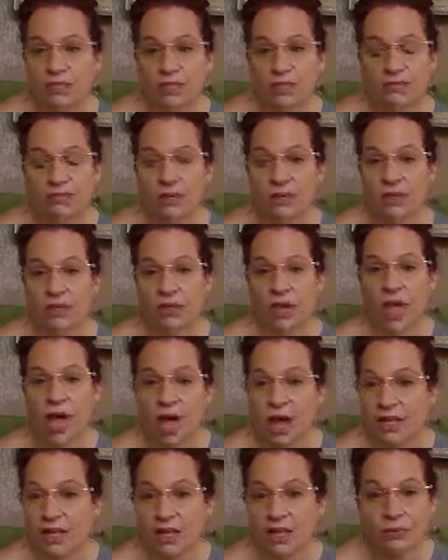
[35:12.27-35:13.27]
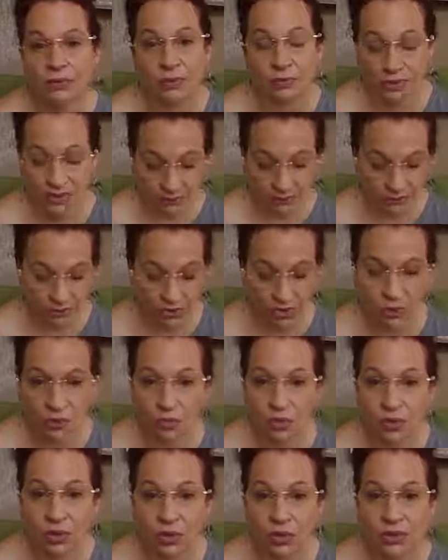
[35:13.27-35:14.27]
different high level people in the
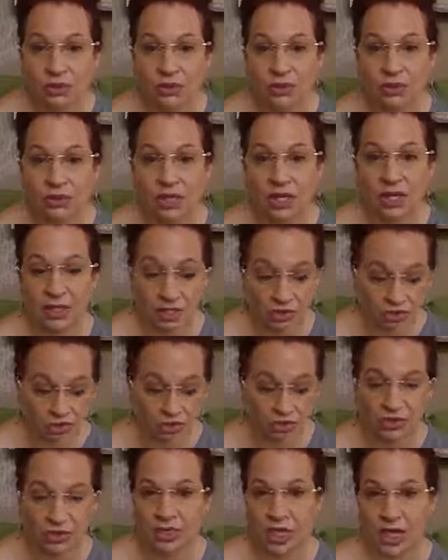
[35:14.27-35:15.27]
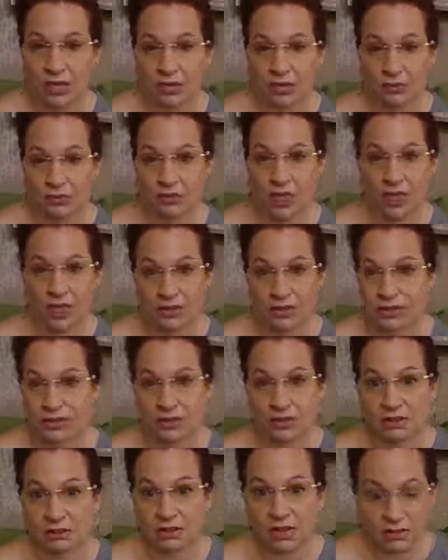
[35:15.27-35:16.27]
world and it turns out like
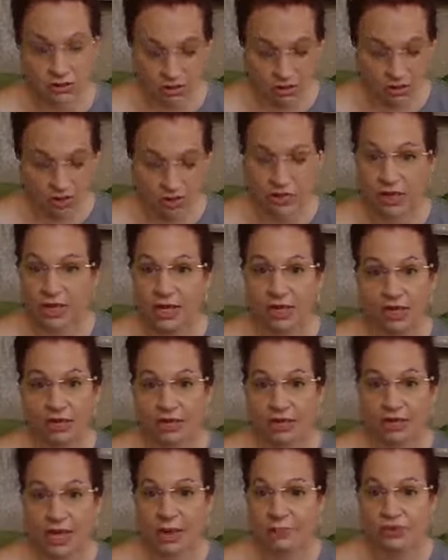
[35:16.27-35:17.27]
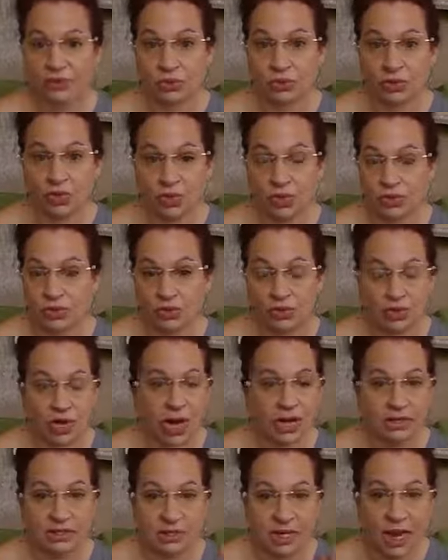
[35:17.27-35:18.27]
six months a year later is absolutely
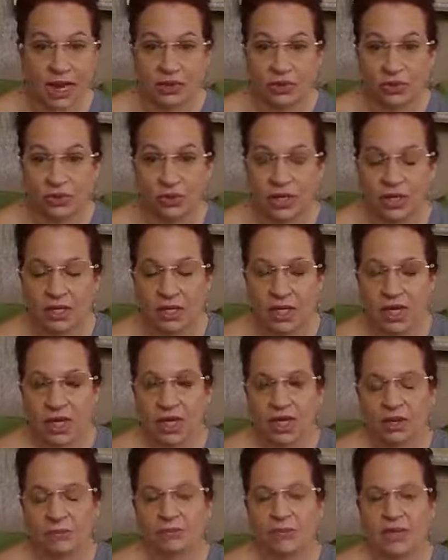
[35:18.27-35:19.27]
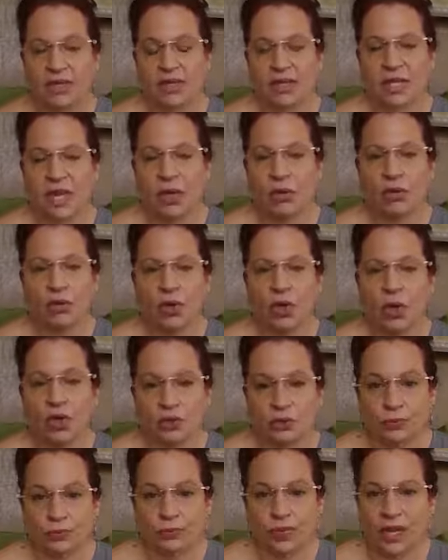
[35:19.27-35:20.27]
correct and accurate but they were called
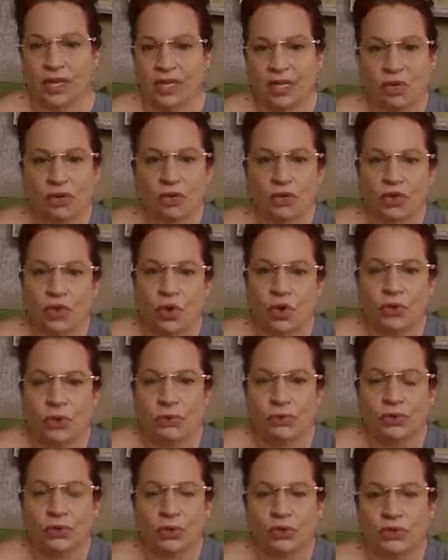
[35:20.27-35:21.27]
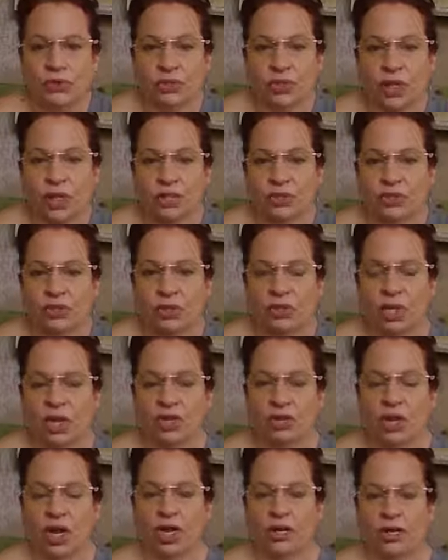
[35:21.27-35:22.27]
to pray they don't know them personally so they're
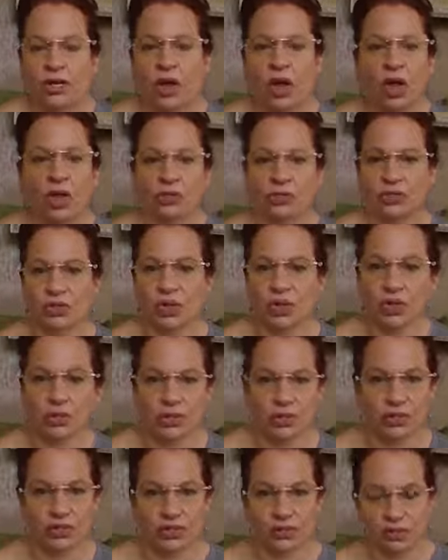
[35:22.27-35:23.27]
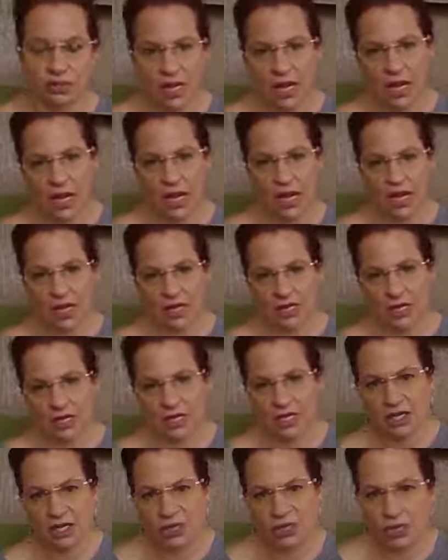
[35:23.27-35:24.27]
not called to go and hey uh,
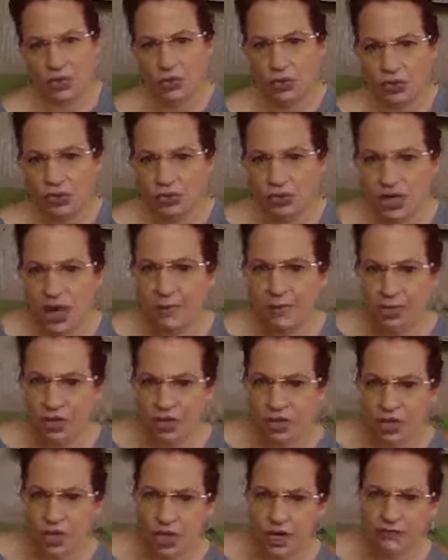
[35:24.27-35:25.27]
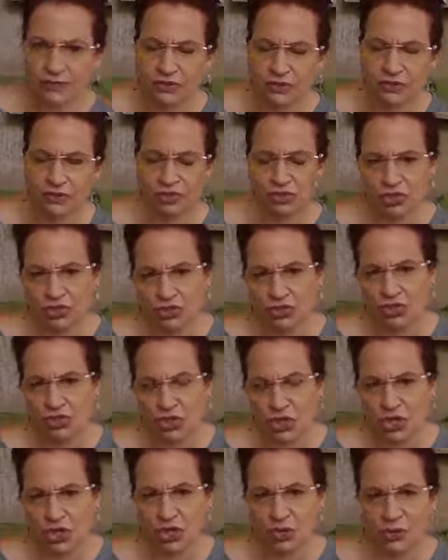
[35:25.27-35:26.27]
you know this is happening in your life and just
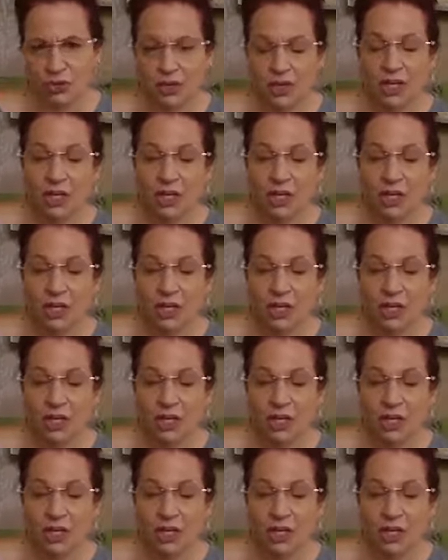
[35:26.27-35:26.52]
you know